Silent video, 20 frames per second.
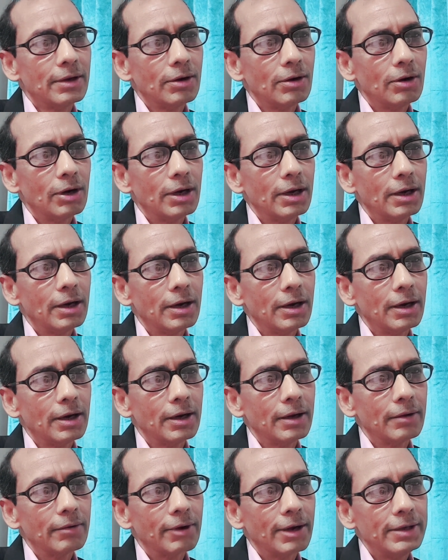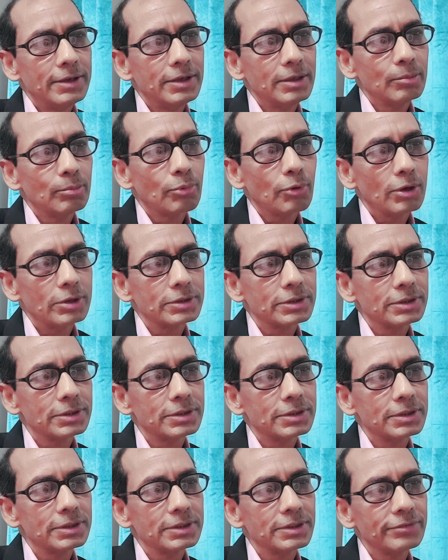writing
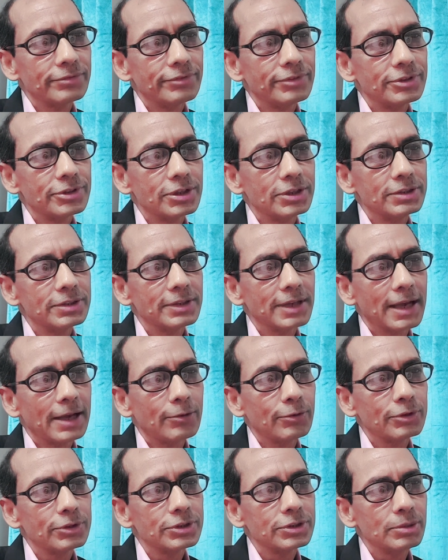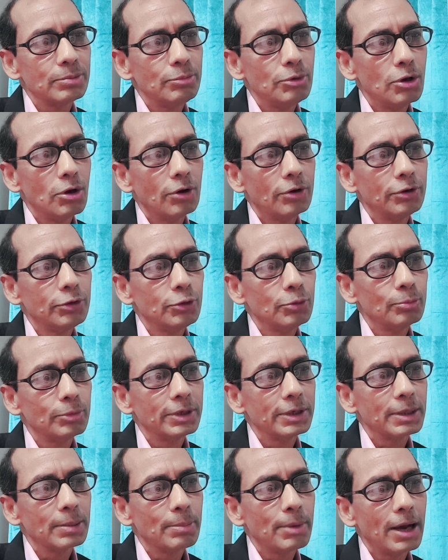processes, efficiency, accuracy beyond
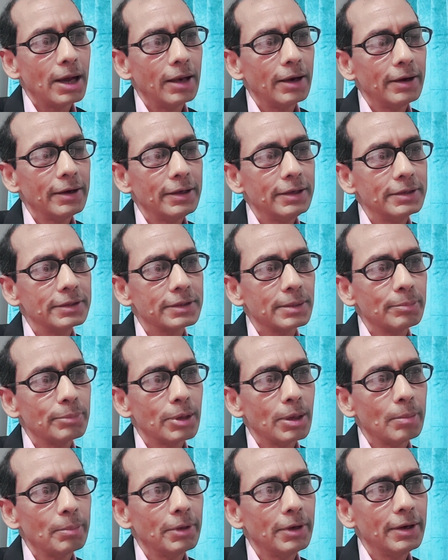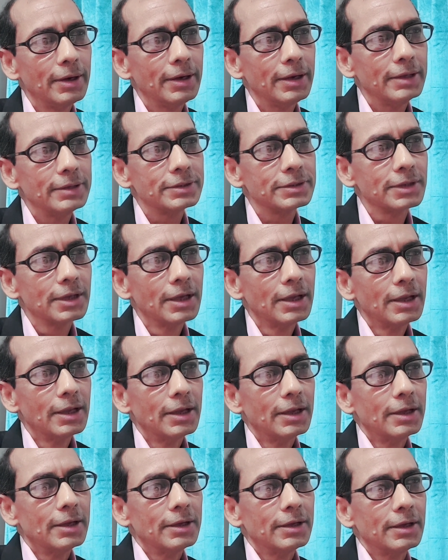human capabilities.
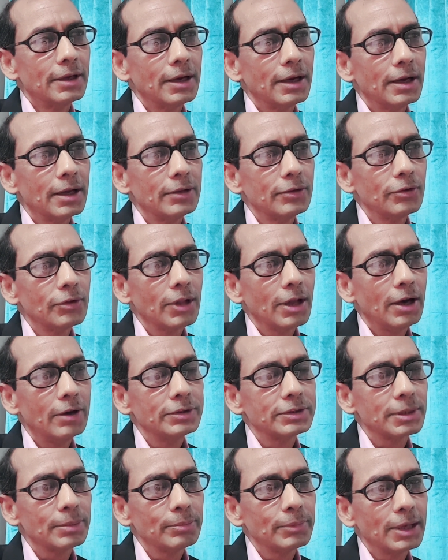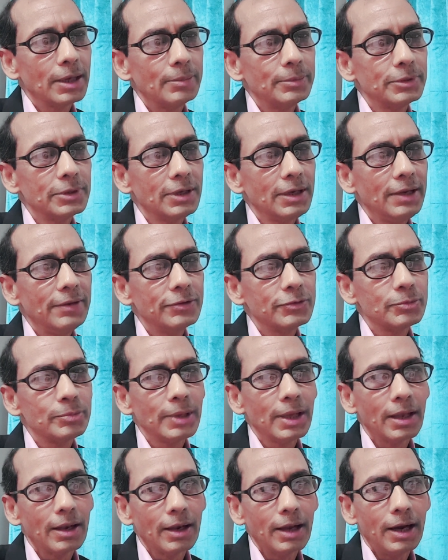No doubt sometimes it leaves
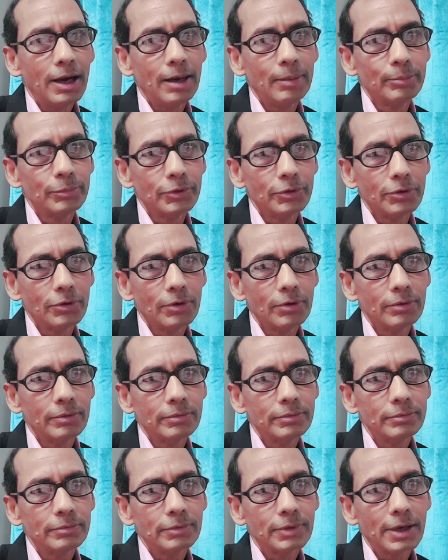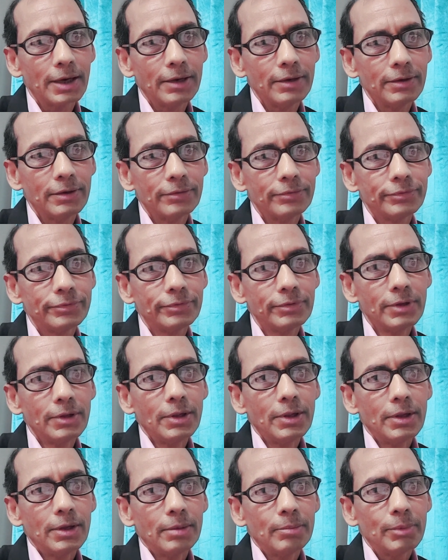me alarmed, kind of.
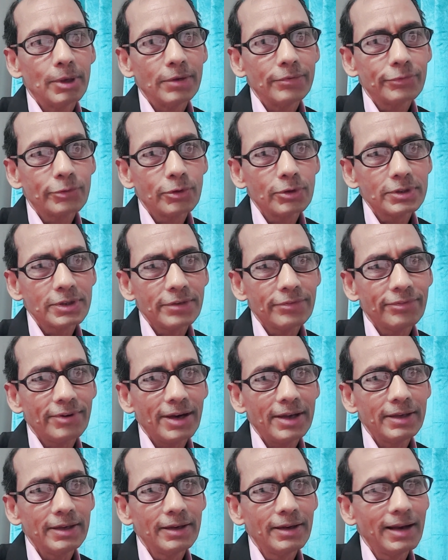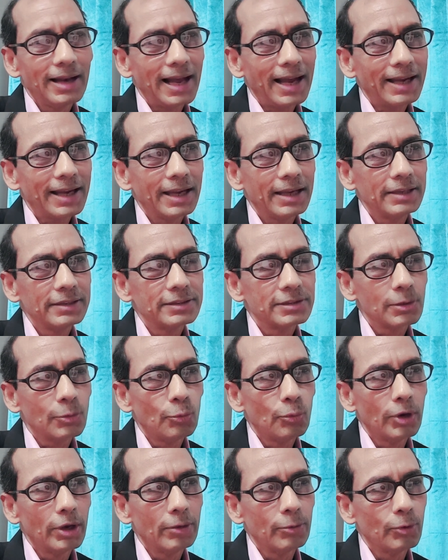But of course, I find it lacking
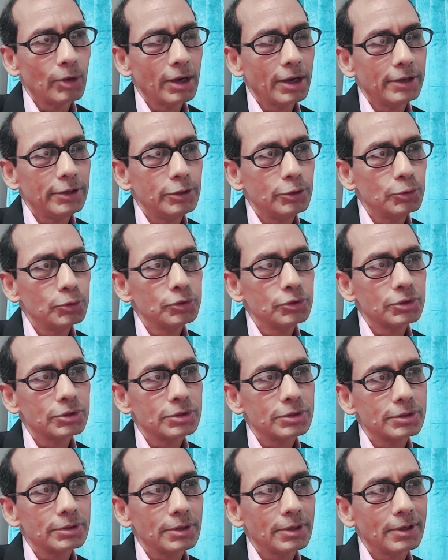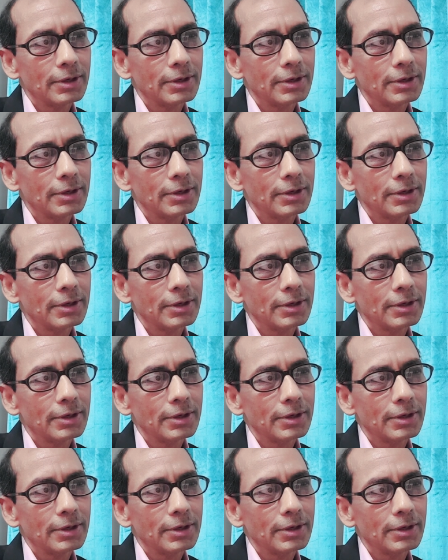somewhere when I use